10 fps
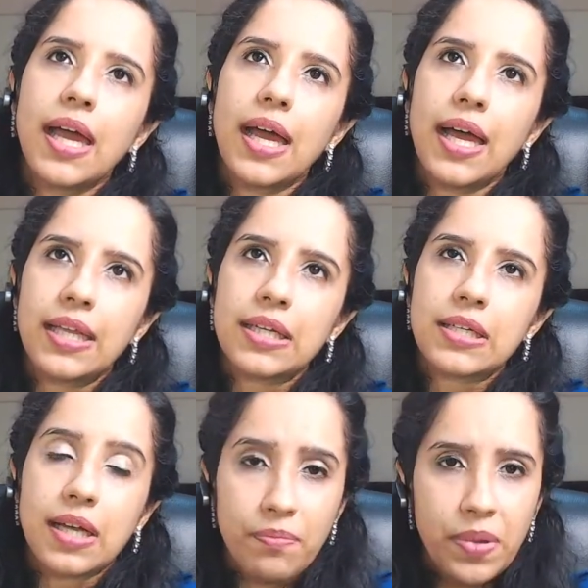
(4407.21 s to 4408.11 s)
and
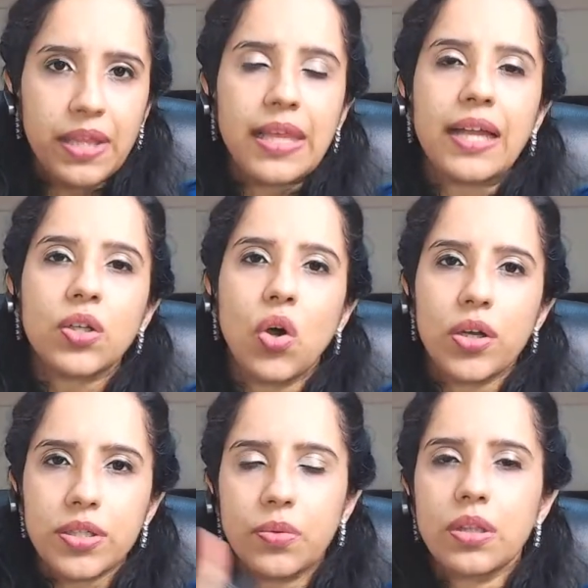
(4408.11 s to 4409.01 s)
compare that
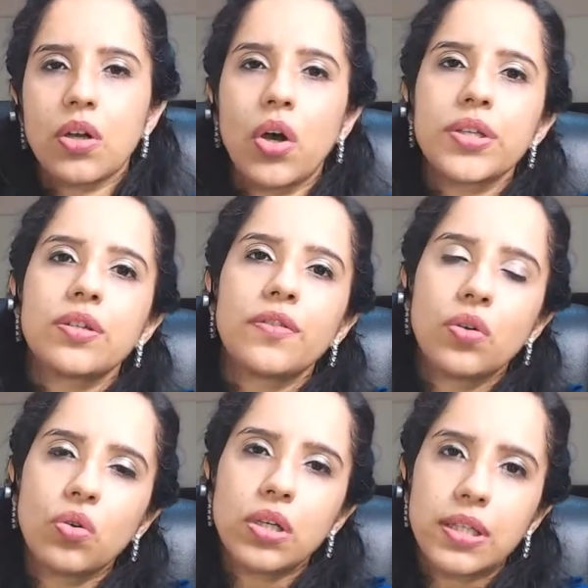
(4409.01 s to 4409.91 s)
cost with the cost of the
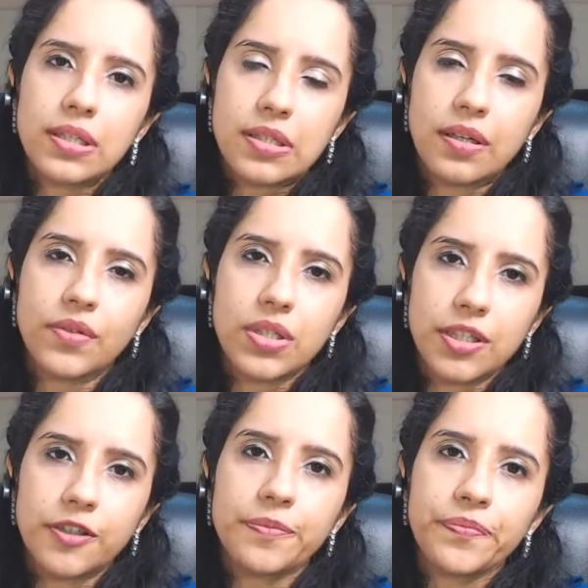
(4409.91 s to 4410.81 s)
gold and the silver tier.